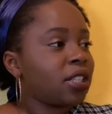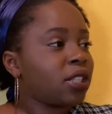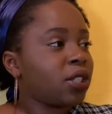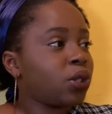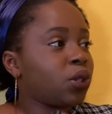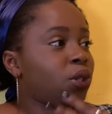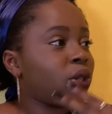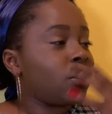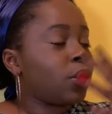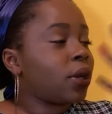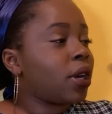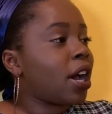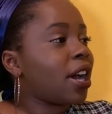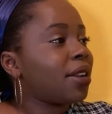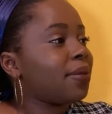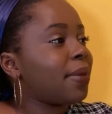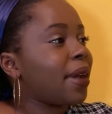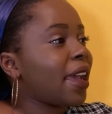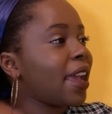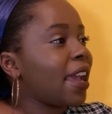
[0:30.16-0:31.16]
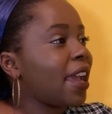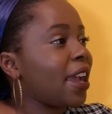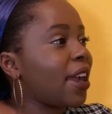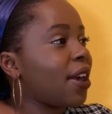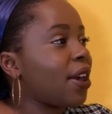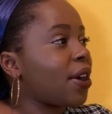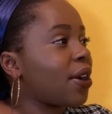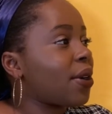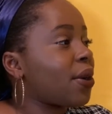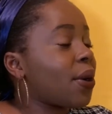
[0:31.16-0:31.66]
To cut my
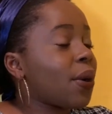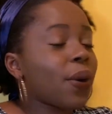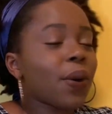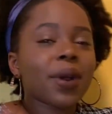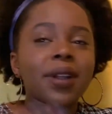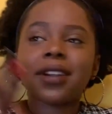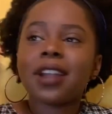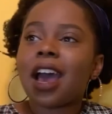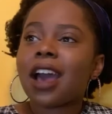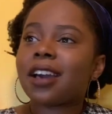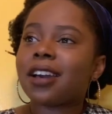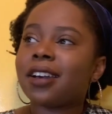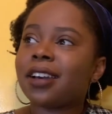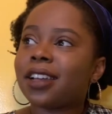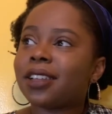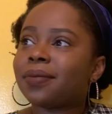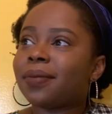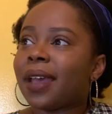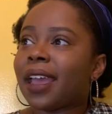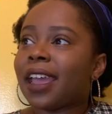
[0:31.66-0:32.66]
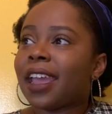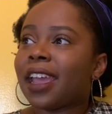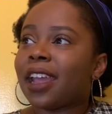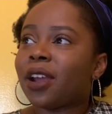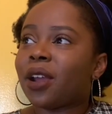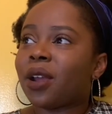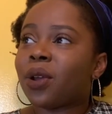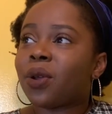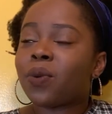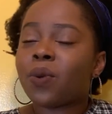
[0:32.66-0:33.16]
hair or not cut my hair,
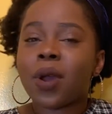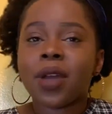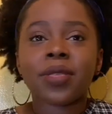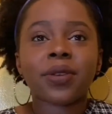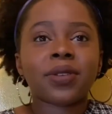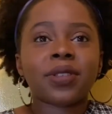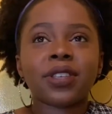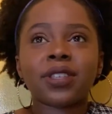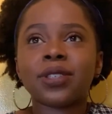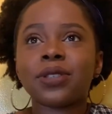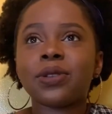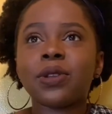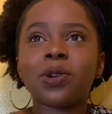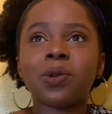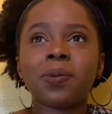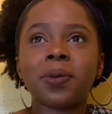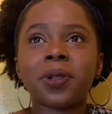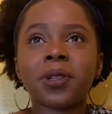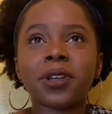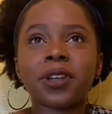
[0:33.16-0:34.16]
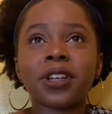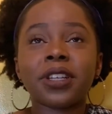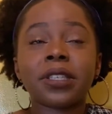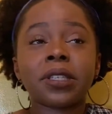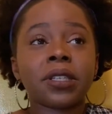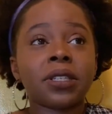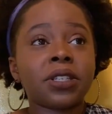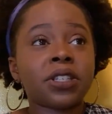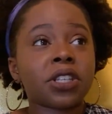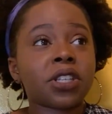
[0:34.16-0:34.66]
whether it is nobler
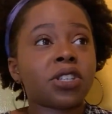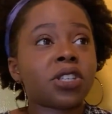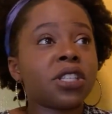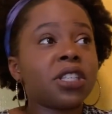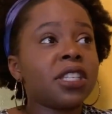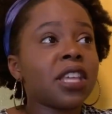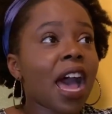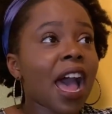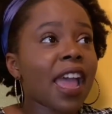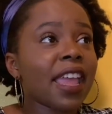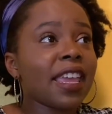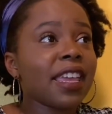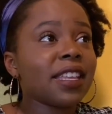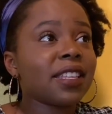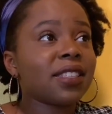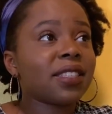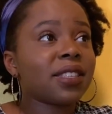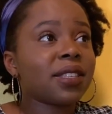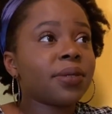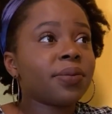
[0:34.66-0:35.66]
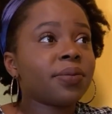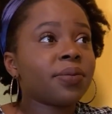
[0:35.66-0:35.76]
to just dye it